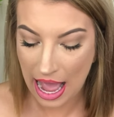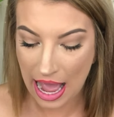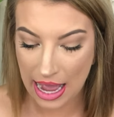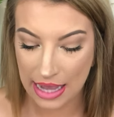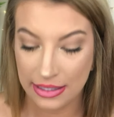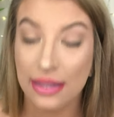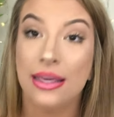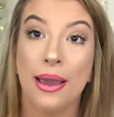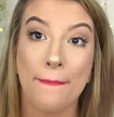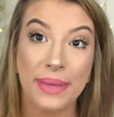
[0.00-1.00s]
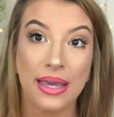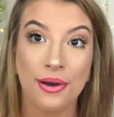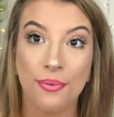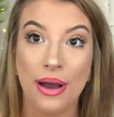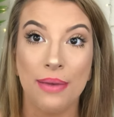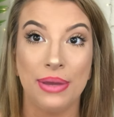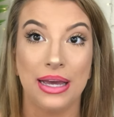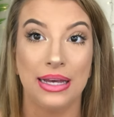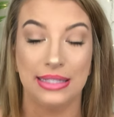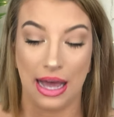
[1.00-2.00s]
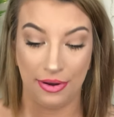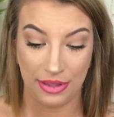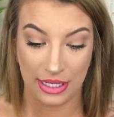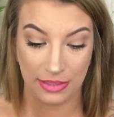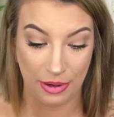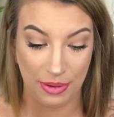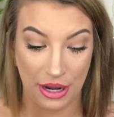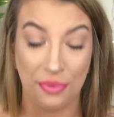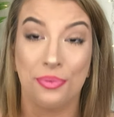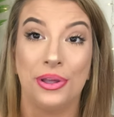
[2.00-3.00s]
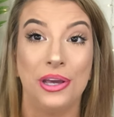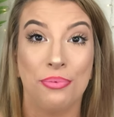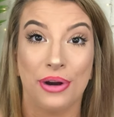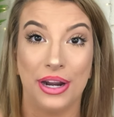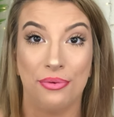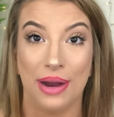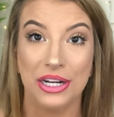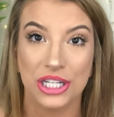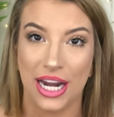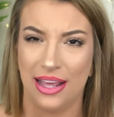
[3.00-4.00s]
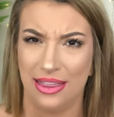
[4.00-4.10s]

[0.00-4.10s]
as the pink one because this would be a really pretty red shade,